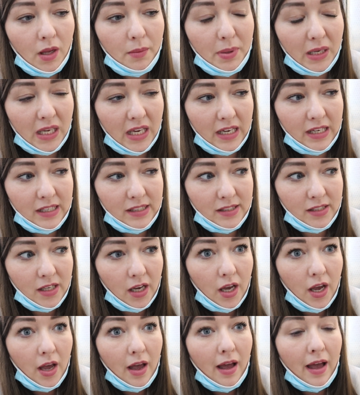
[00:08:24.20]
because
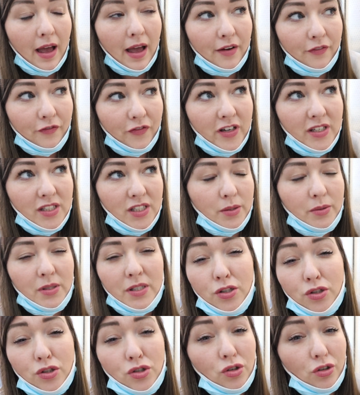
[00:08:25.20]
she was
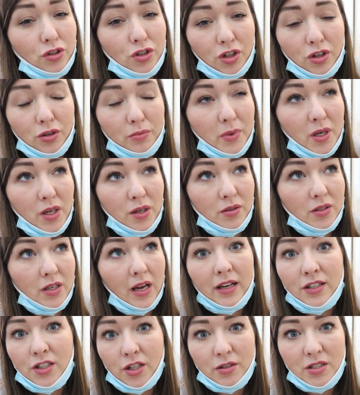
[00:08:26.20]
in such a good mood.
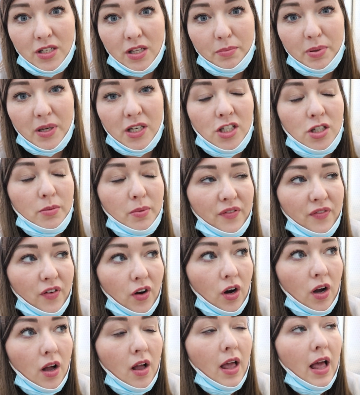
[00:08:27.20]
I showed you the picture
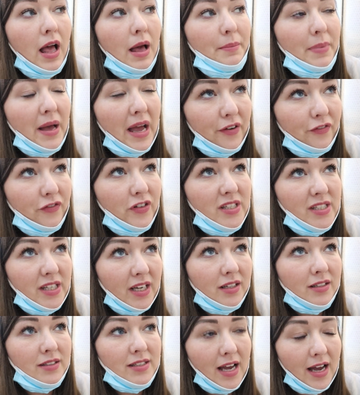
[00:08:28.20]
before, but every
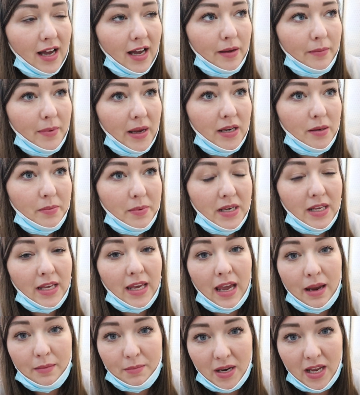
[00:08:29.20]
single time anybody
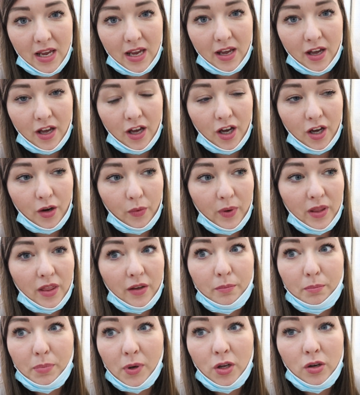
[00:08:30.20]
came near her with
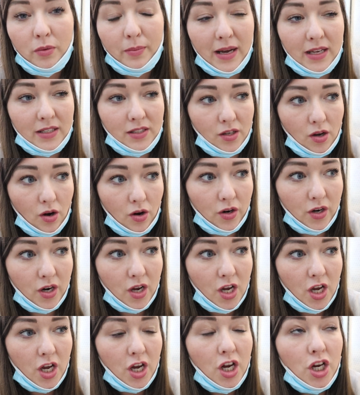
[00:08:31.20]
a blue mask
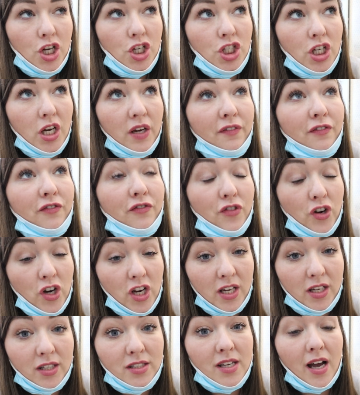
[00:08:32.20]
on, she
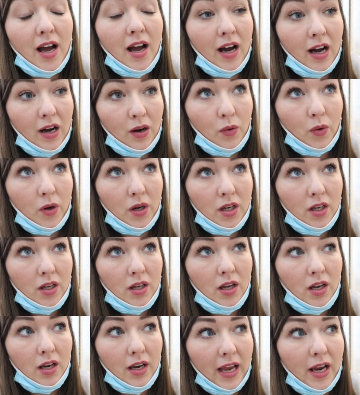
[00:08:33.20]
freaked out,
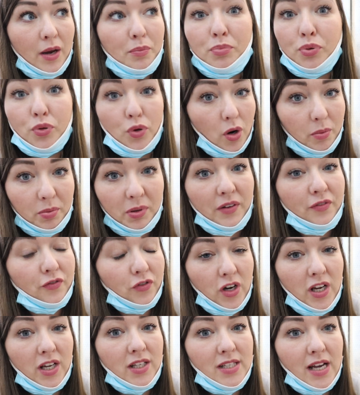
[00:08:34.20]
like properly
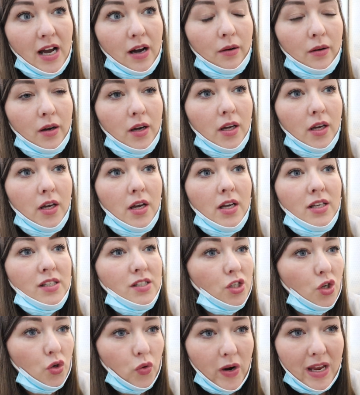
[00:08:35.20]
freaked out.
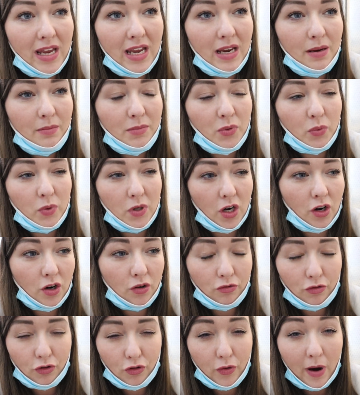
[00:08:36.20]
Screamed,
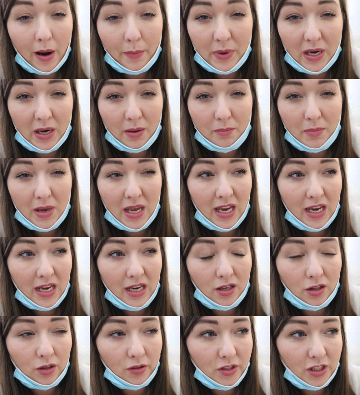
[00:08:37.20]
grabbing at me,
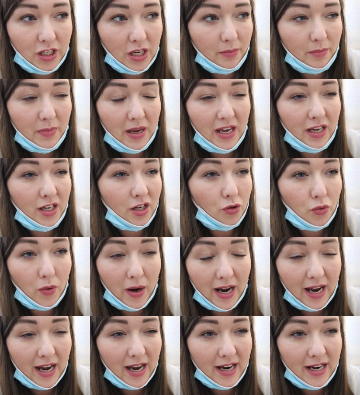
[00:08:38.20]
clutching at me,
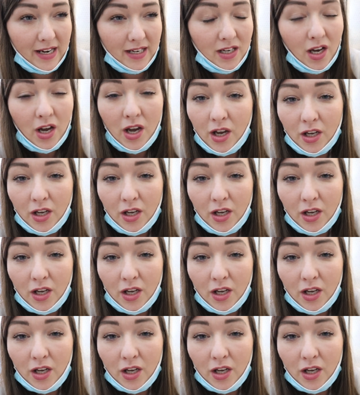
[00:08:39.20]
cried,